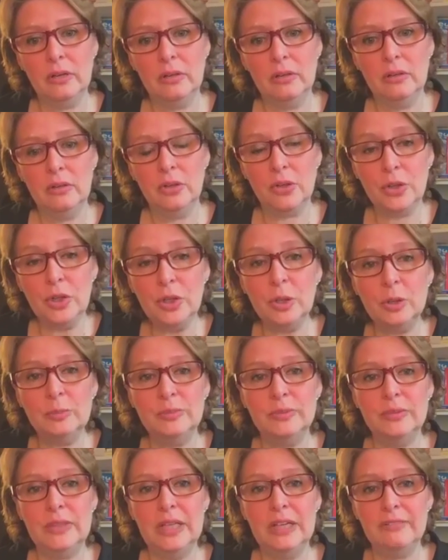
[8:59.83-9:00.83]
group
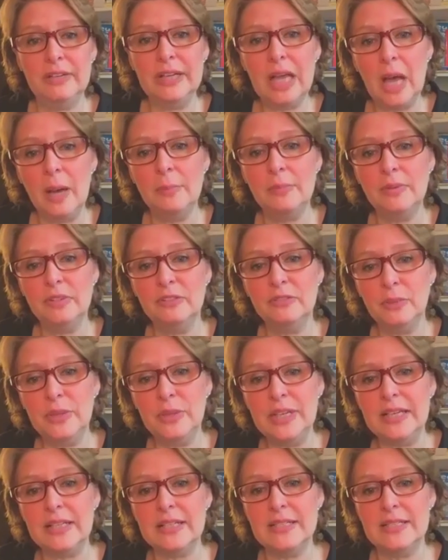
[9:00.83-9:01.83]
every couple of
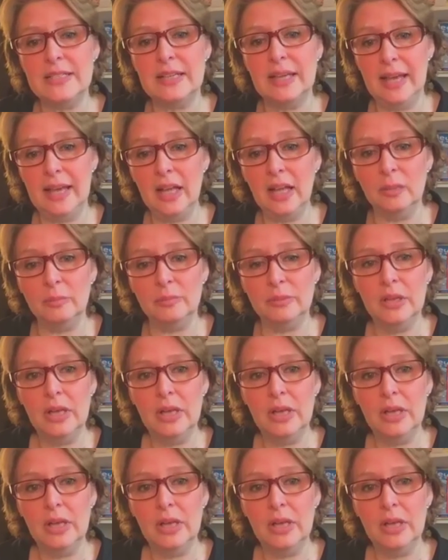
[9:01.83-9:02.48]
weeks to help?